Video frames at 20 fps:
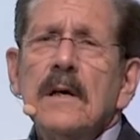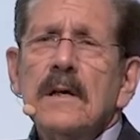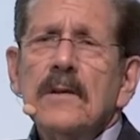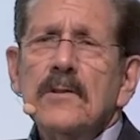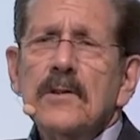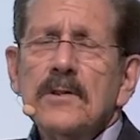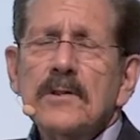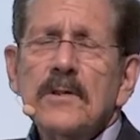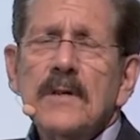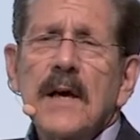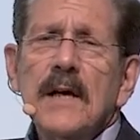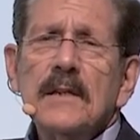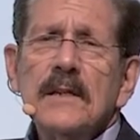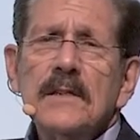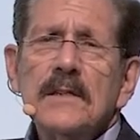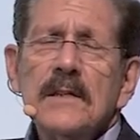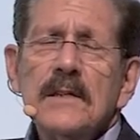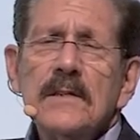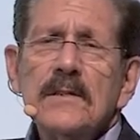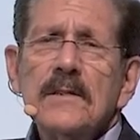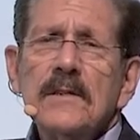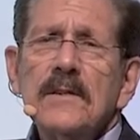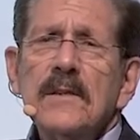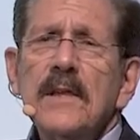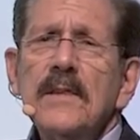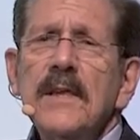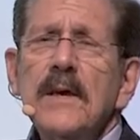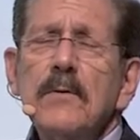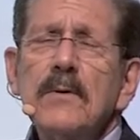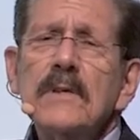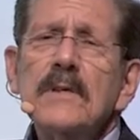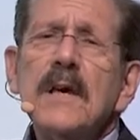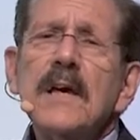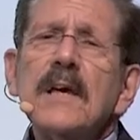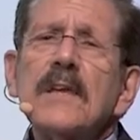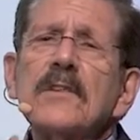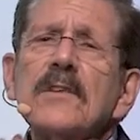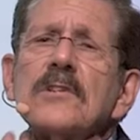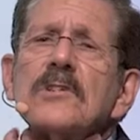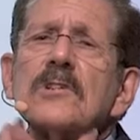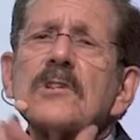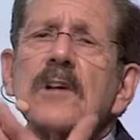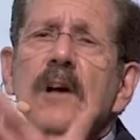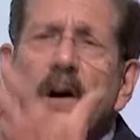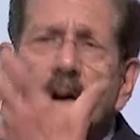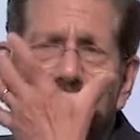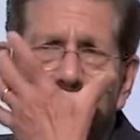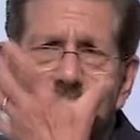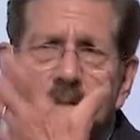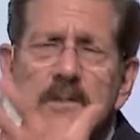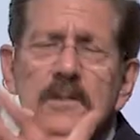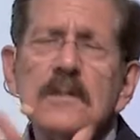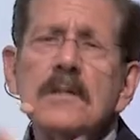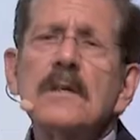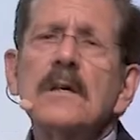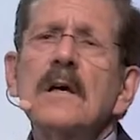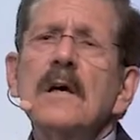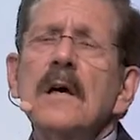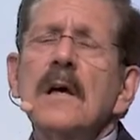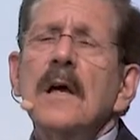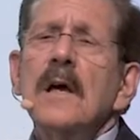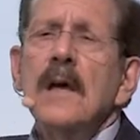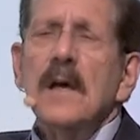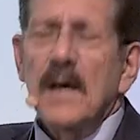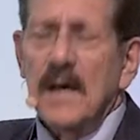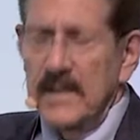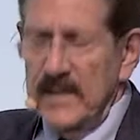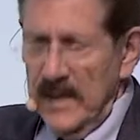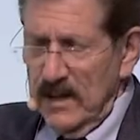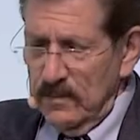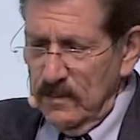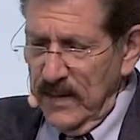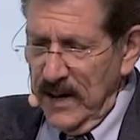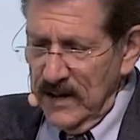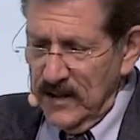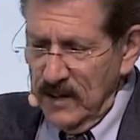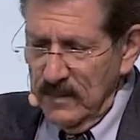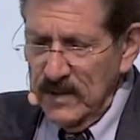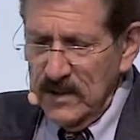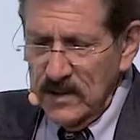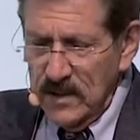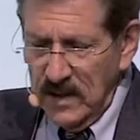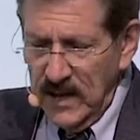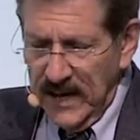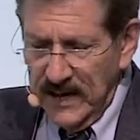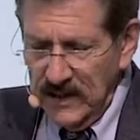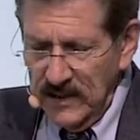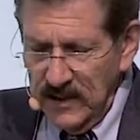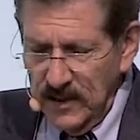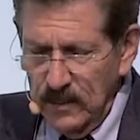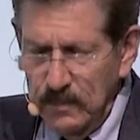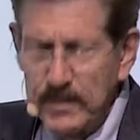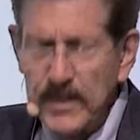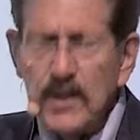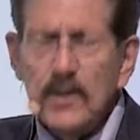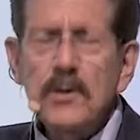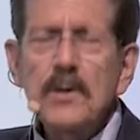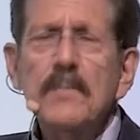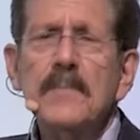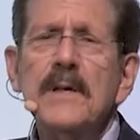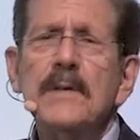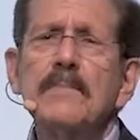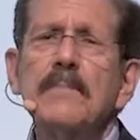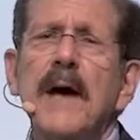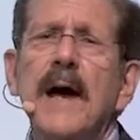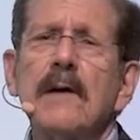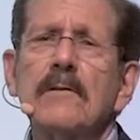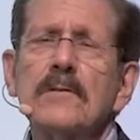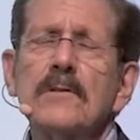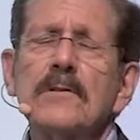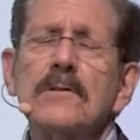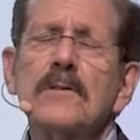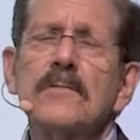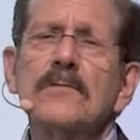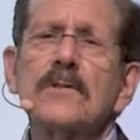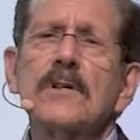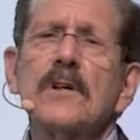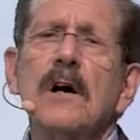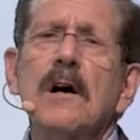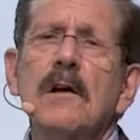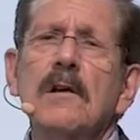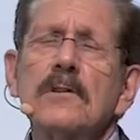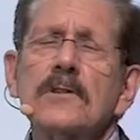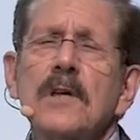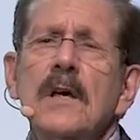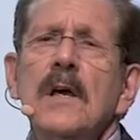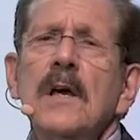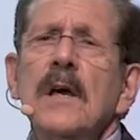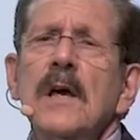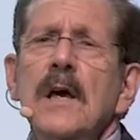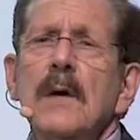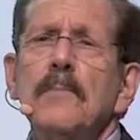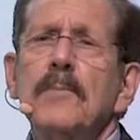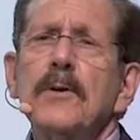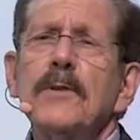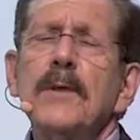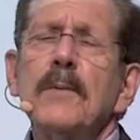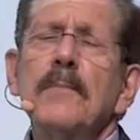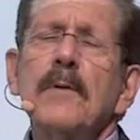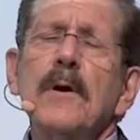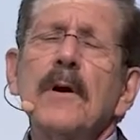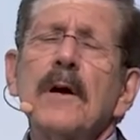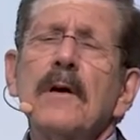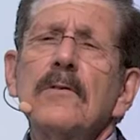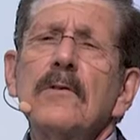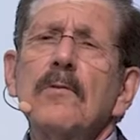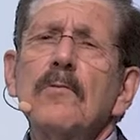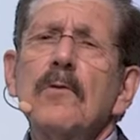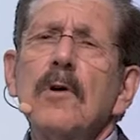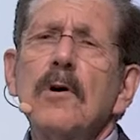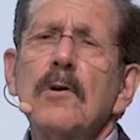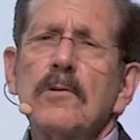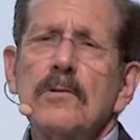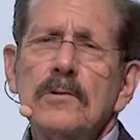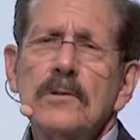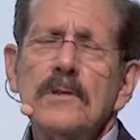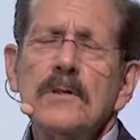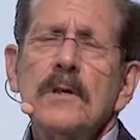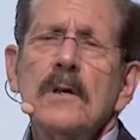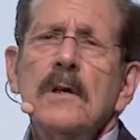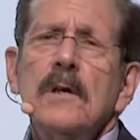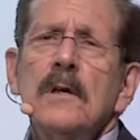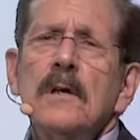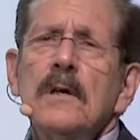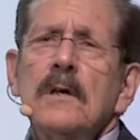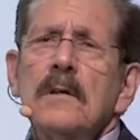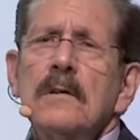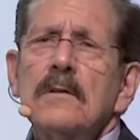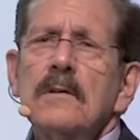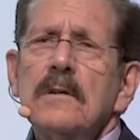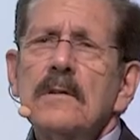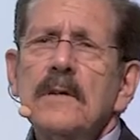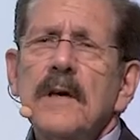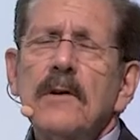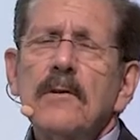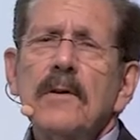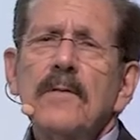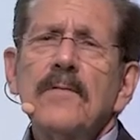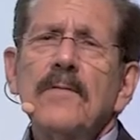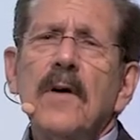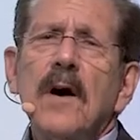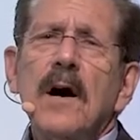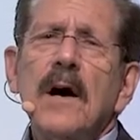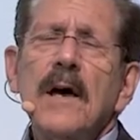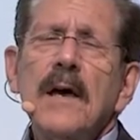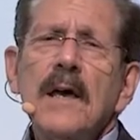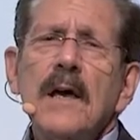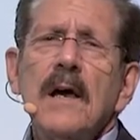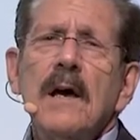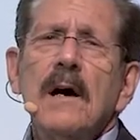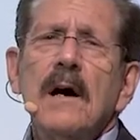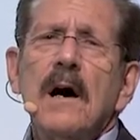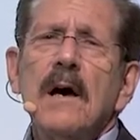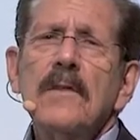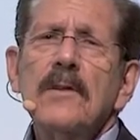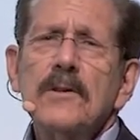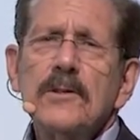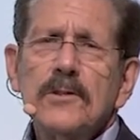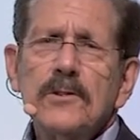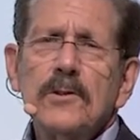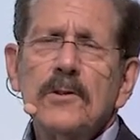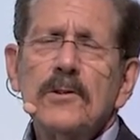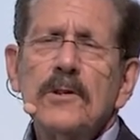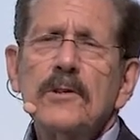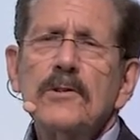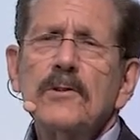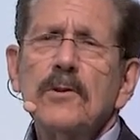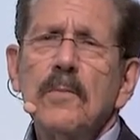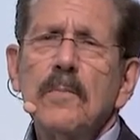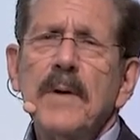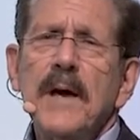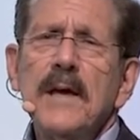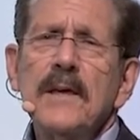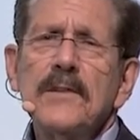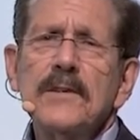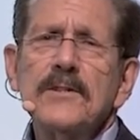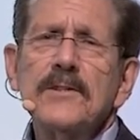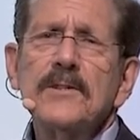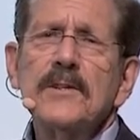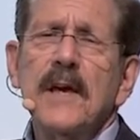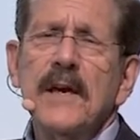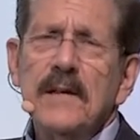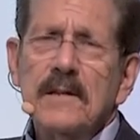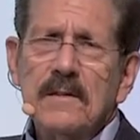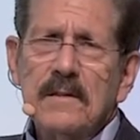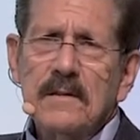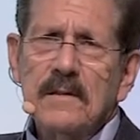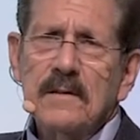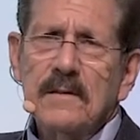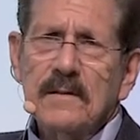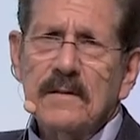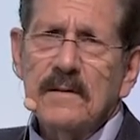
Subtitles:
into skeletons, and then they would take the skulls and they'd make them into like little pyramid mountains of skulls and put them around the roads to terrify others to just obey the state.